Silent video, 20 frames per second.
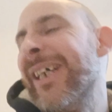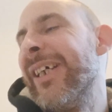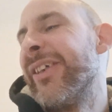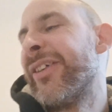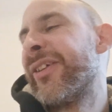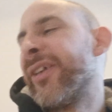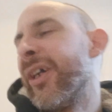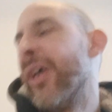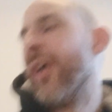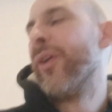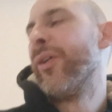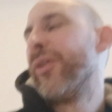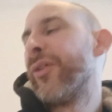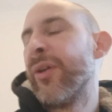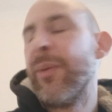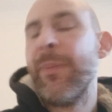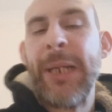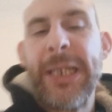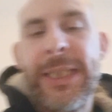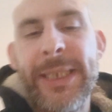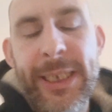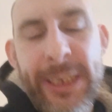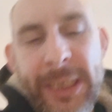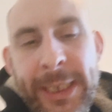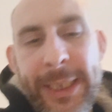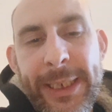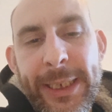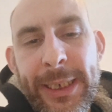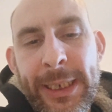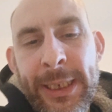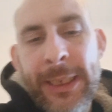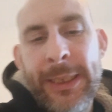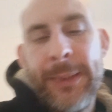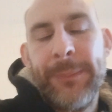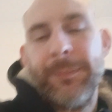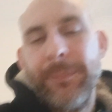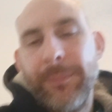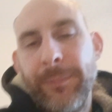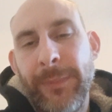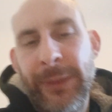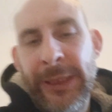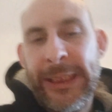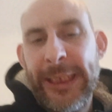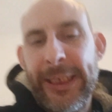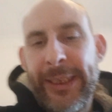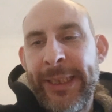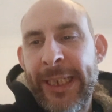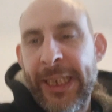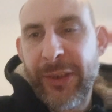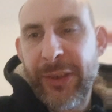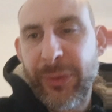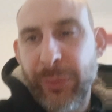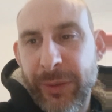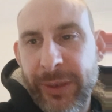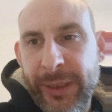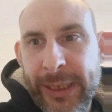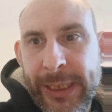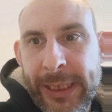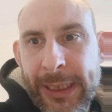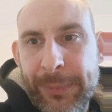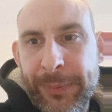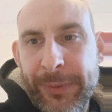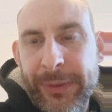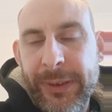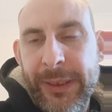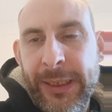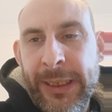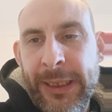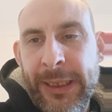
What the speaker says: So basically, yeah, that's what's going to happen.